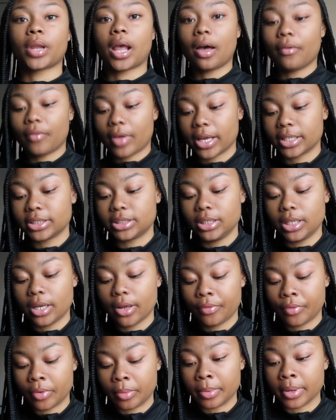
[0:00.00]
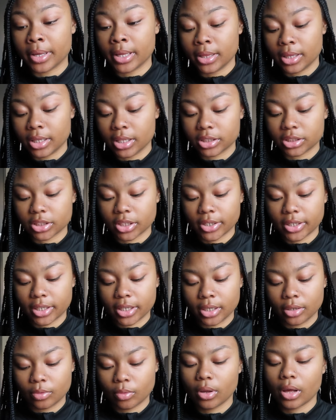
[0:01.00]
I've actually never been this
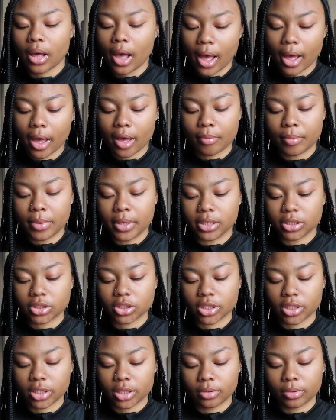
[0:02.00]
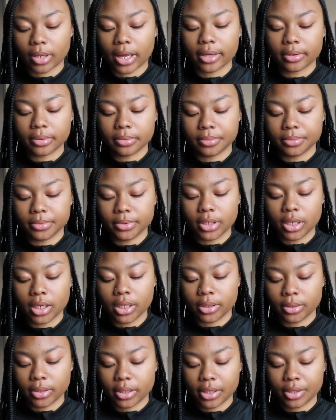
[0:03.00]
early. Well, I have been this early, like,
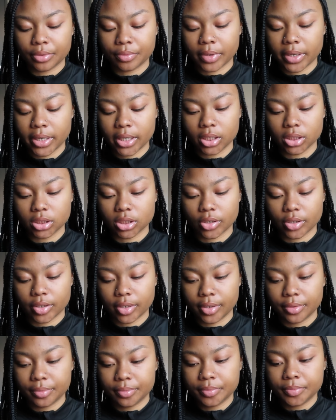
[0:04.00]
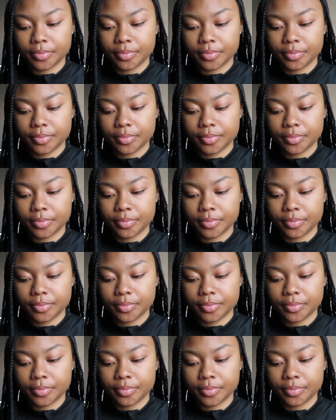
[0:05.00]
done getting ready this early.